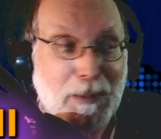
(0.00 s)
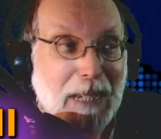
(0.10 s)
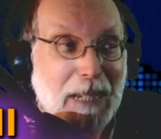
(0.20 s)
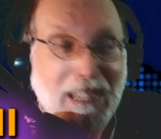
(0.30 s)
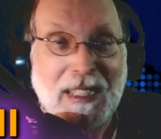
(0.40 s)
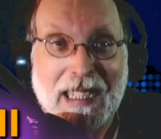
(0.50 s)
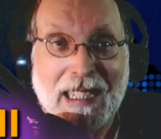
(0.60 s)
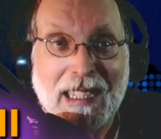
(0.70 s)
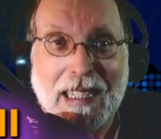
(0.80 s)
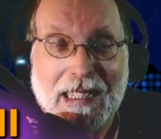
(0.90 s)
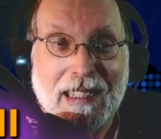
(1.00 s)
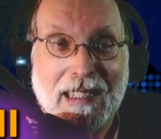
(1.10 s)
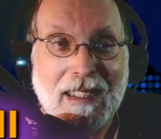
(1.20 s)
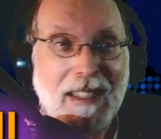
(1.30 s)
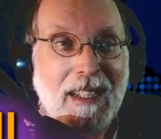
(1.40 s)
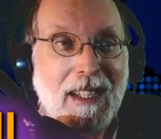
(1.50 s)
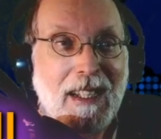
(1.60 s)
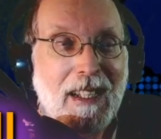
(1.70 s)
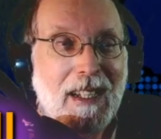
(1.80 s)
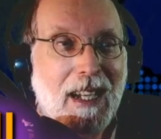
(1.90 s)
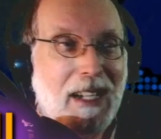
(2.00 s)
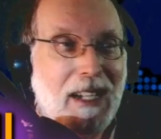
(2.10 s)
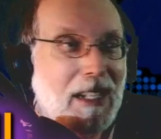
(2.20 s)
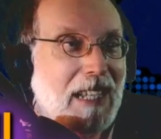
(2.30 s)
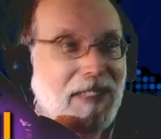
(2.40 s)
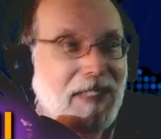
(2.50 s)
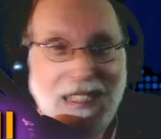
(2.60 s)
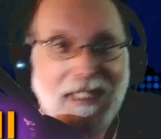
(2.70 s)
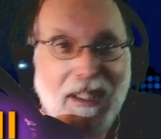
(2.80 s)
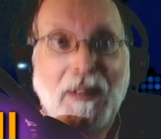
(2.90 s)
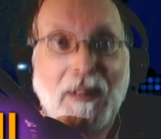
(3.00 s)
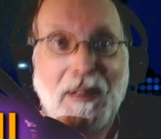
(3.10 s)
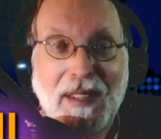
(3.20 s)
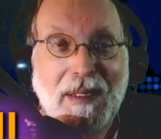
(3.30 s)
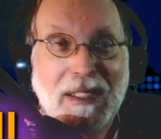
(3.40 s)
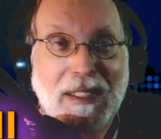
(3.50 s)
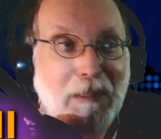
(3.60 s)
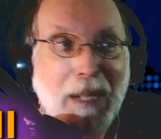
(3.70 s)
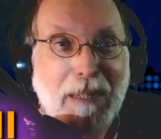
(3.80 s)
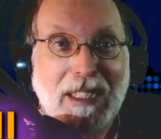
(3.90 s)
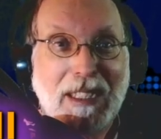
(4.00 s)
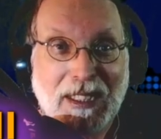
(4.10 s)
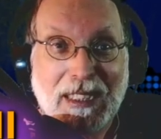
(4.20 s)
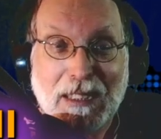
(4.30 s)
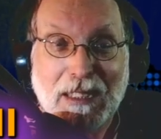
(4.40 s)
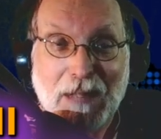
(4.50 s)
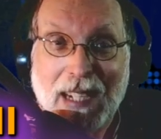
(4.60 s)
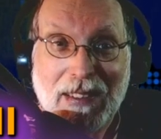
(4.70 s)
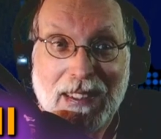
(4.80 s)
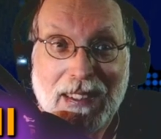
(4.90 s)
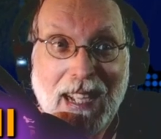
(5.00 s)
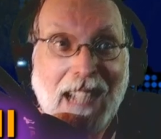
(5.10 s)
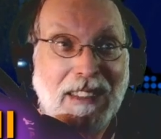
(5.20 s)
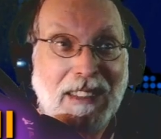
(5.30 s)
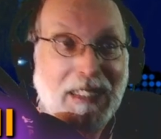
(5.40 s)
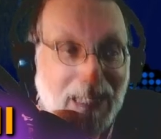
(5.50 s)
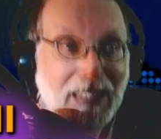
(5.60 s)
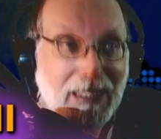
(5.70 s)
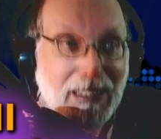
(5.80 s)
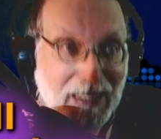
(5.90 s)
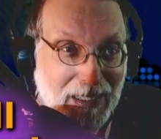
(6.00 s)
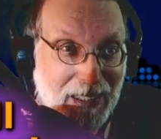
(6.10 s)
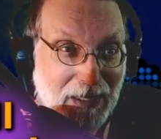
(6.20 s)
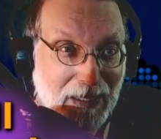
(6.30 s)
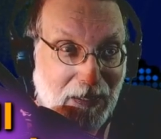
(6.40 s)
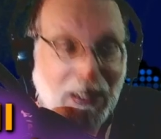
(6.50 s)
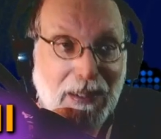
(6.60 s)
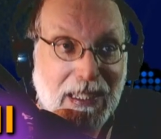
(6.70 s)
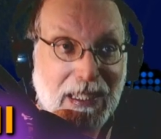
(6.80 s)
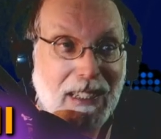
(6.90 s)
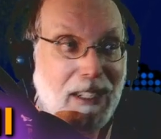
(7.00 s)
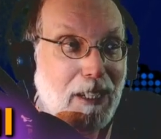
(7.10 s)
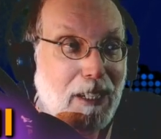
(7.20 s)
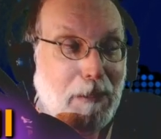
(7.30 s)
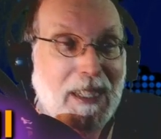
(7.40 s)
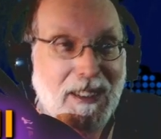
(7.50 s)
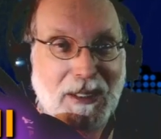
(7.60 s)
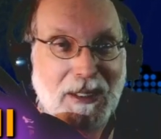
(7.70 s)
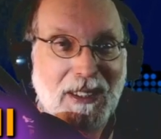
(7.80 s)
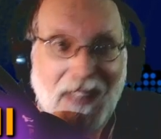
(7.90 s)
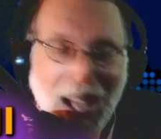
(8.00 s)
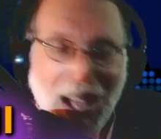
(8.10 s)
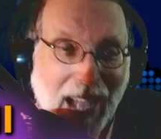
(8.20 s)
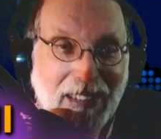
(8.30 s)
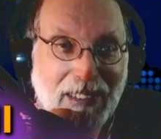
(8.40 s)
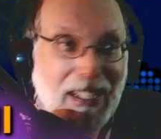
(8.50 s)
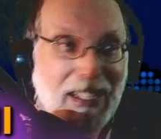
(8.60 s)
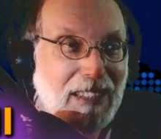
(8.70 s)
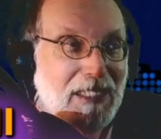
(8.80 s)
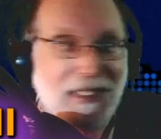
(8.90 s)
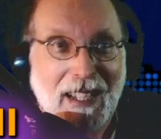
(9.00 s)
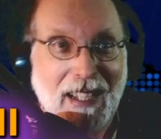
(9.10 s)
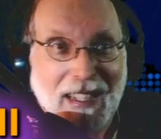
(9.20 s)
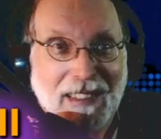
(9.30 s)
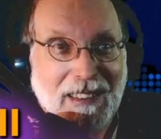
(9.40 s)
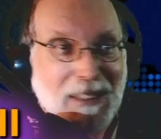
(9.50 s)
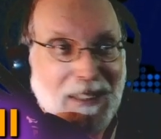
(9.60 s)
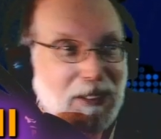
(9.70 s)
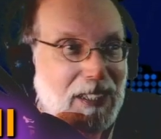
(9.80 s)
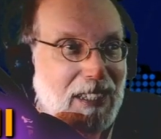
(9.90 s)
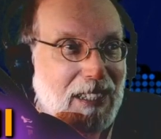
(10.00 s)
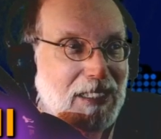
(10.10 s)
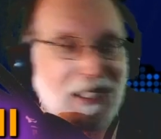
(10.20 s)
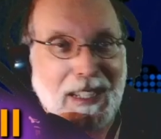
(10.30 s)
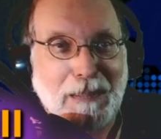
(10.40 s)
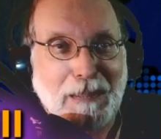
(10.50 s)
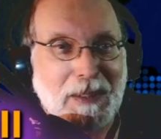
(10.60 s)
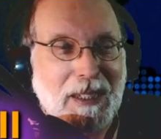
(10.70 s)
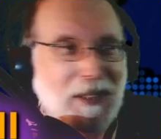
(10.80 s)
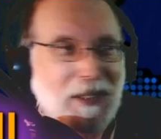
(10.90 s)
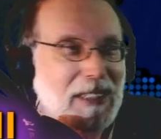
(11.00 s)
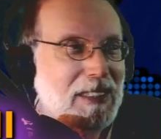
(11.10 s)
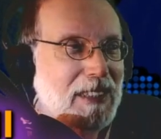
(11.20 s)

ancient India, and these other theories may be just as valid as this theory, because there's a lot that science claims. These